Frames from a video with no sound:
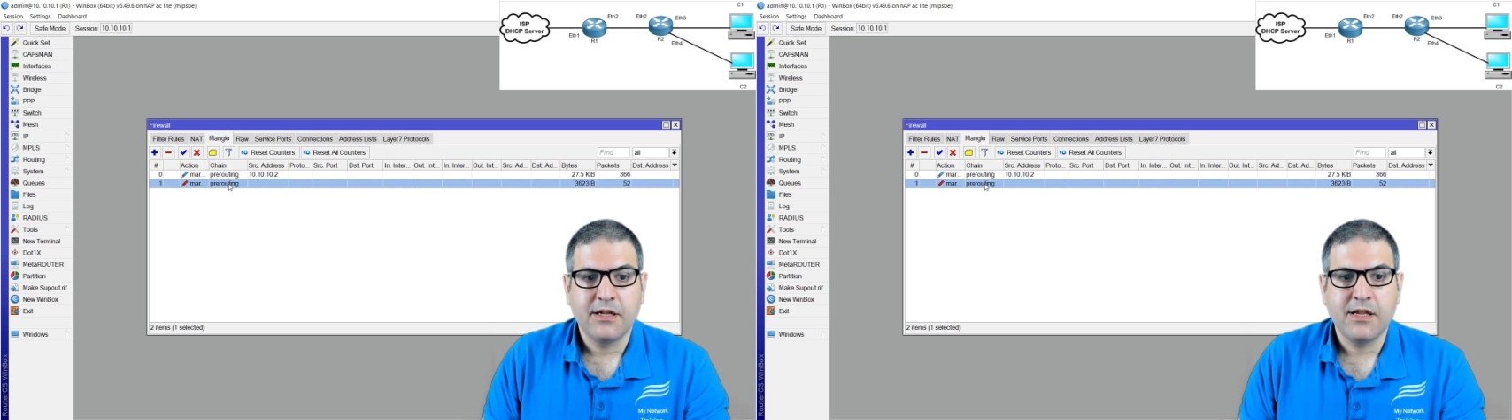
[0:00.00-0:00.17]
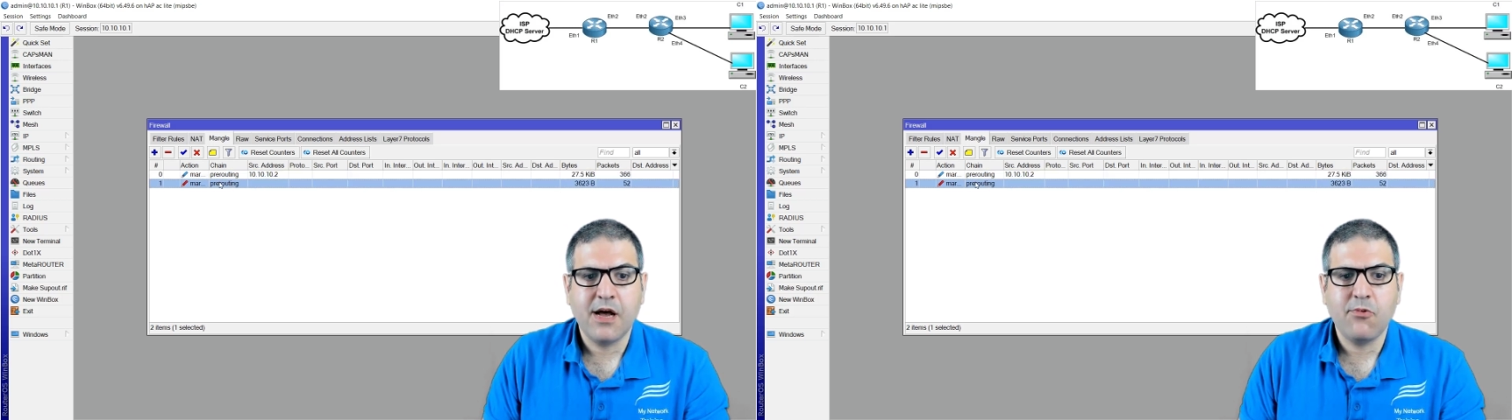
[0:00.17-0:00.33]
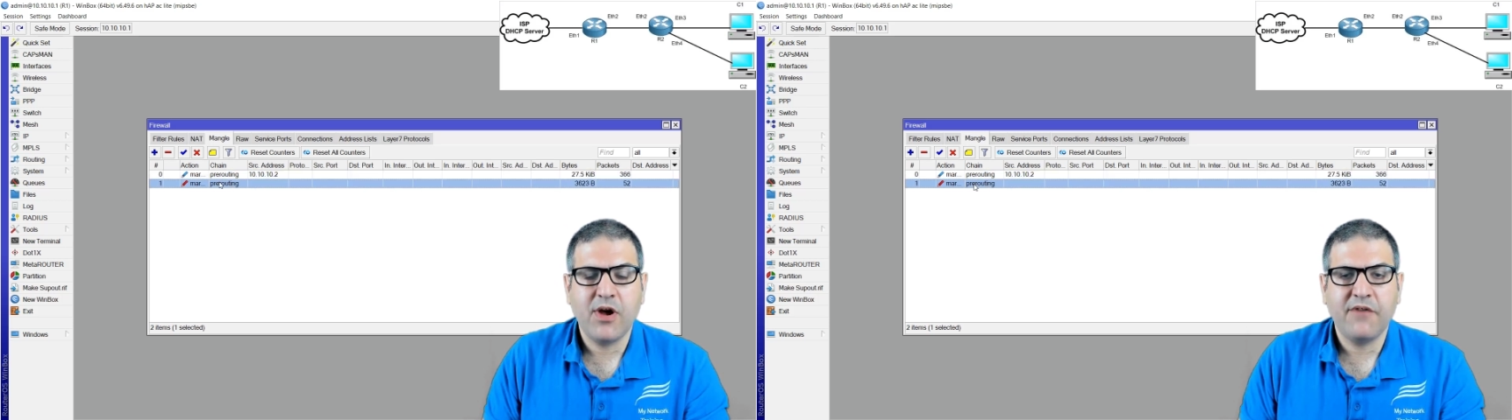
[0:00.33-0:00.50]

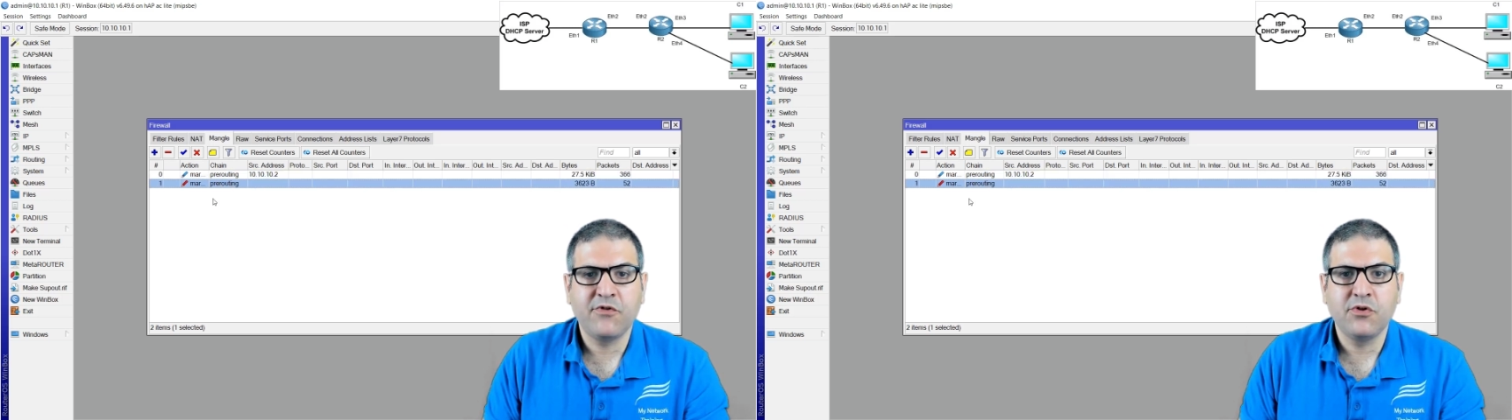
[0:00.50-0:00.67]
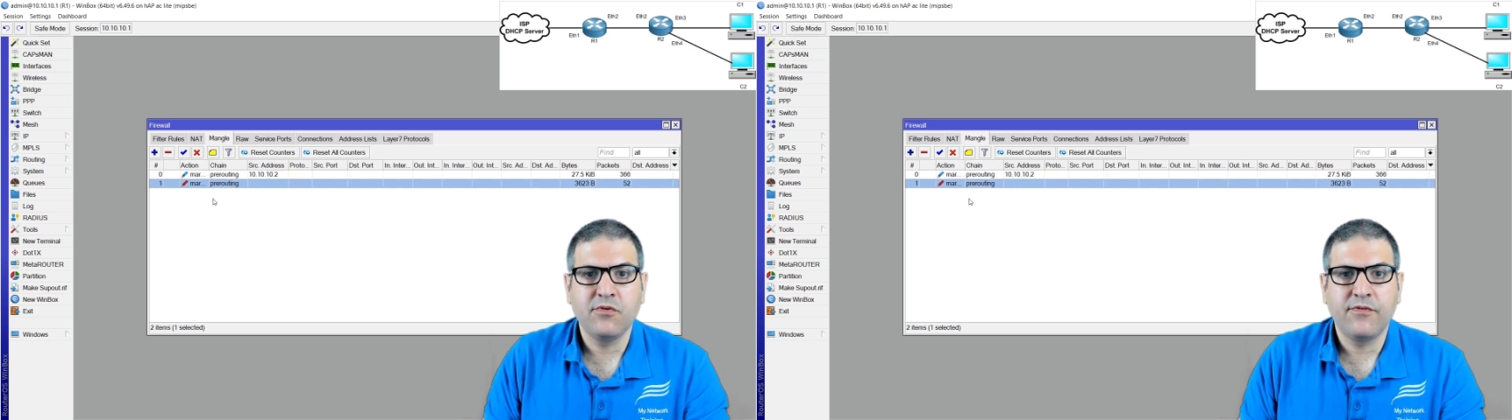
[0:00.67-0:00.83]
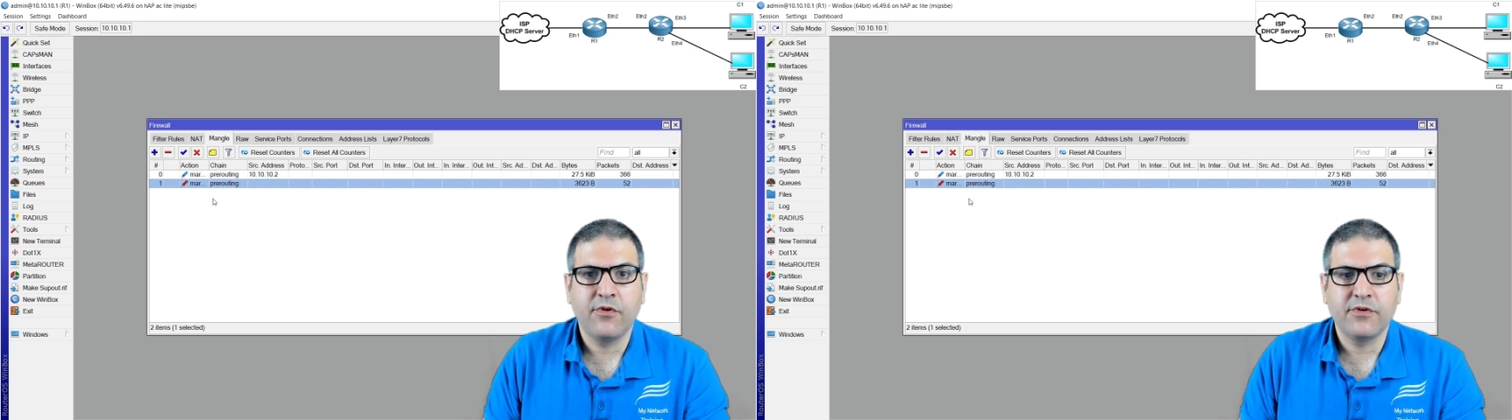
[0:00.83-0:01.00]
now we have to
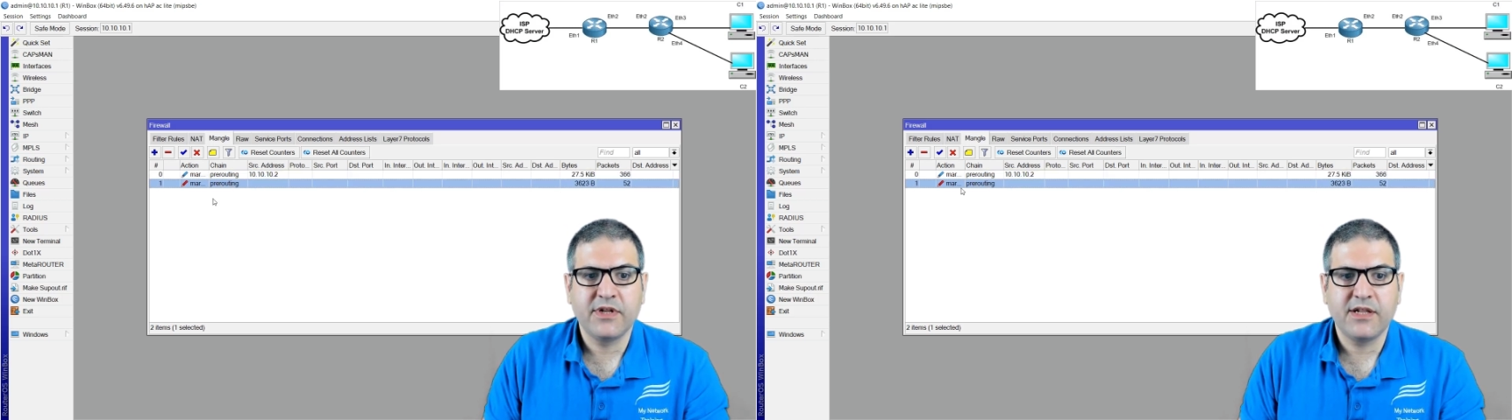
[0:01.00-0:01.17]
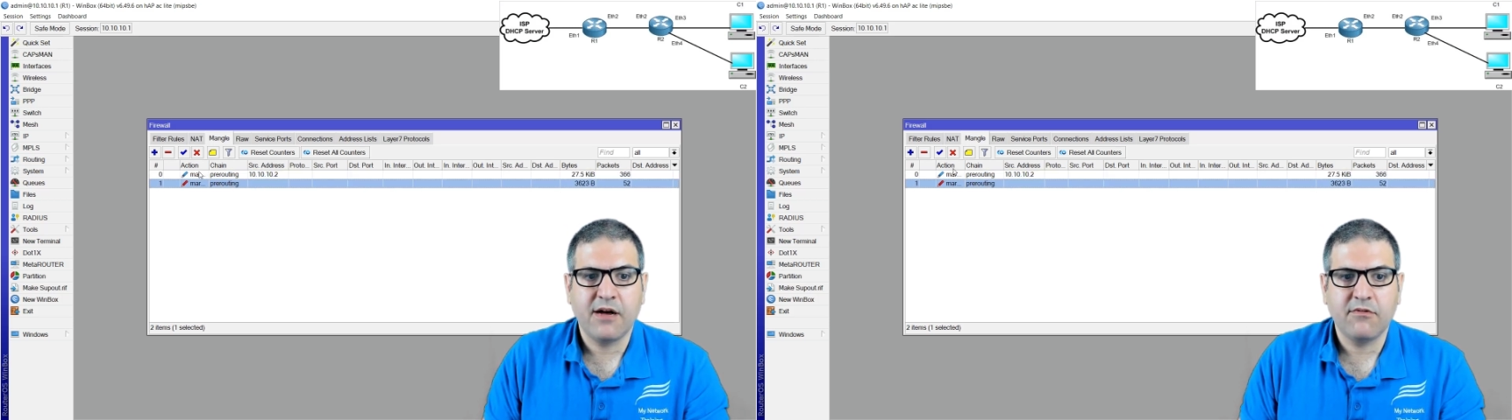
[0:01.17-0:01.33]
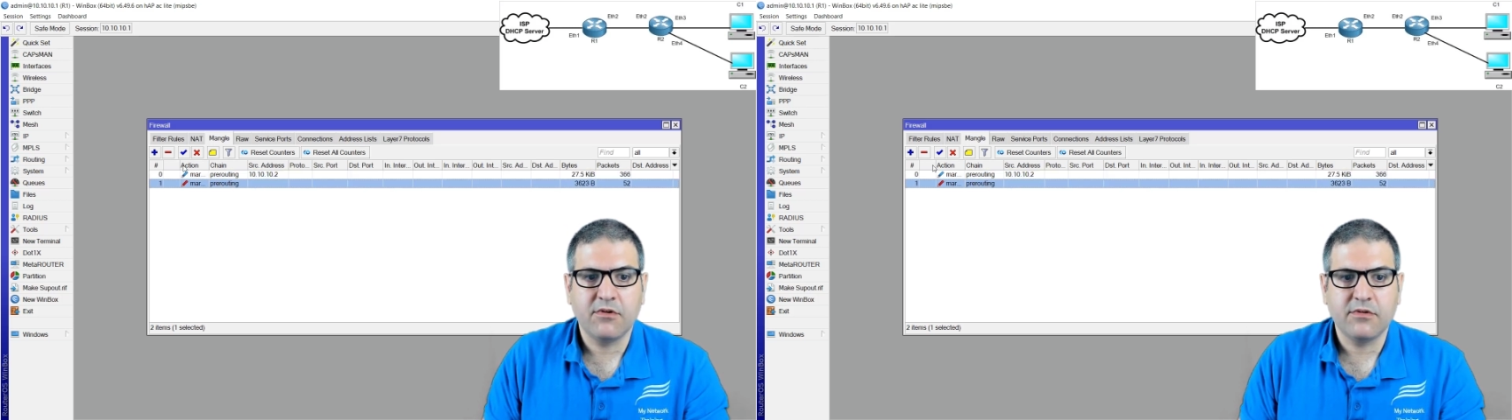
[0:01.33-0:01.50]
do for the
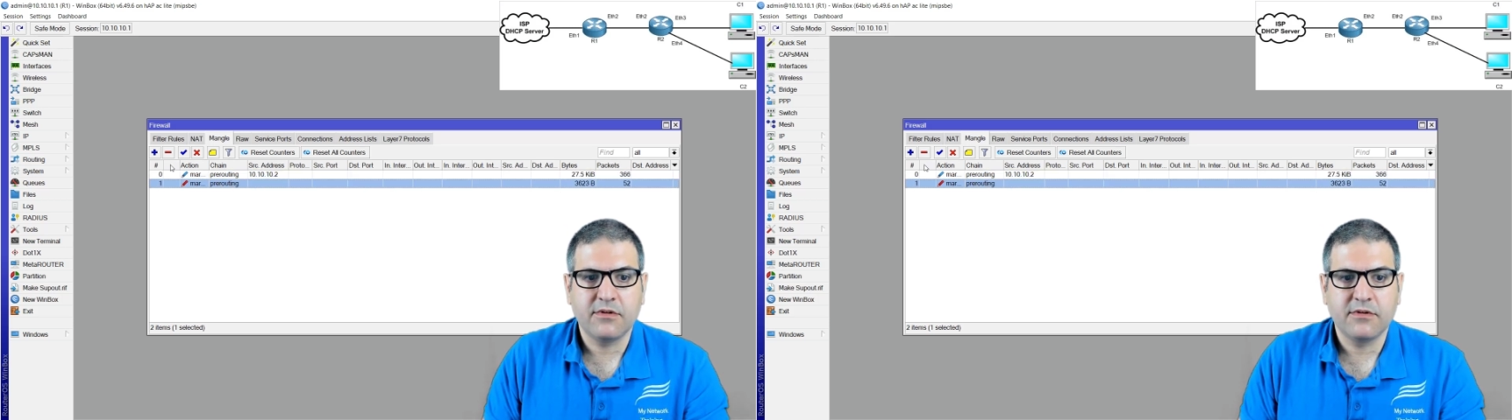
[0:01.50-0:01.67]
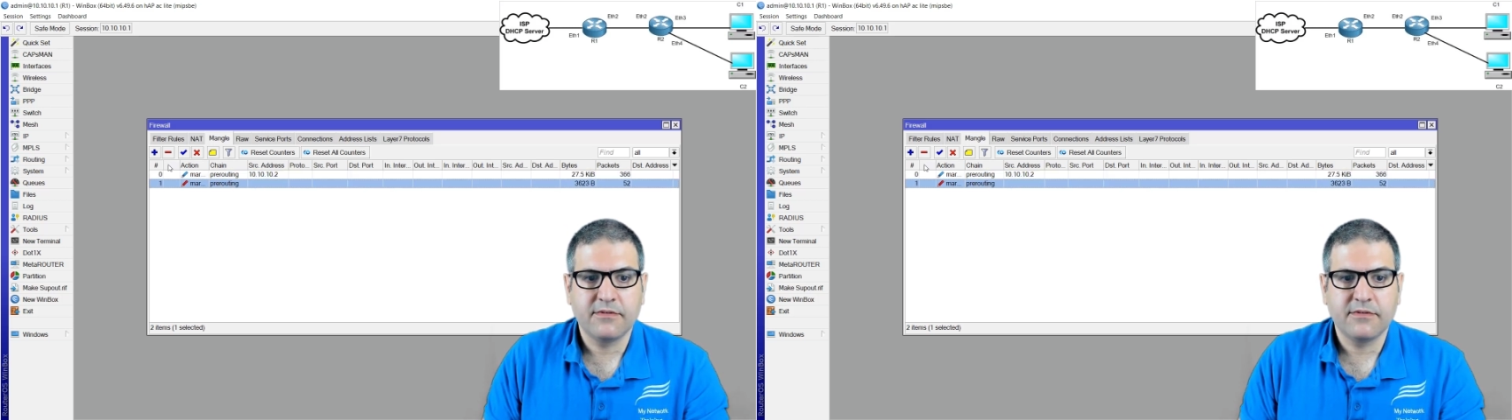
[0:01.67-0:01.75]
download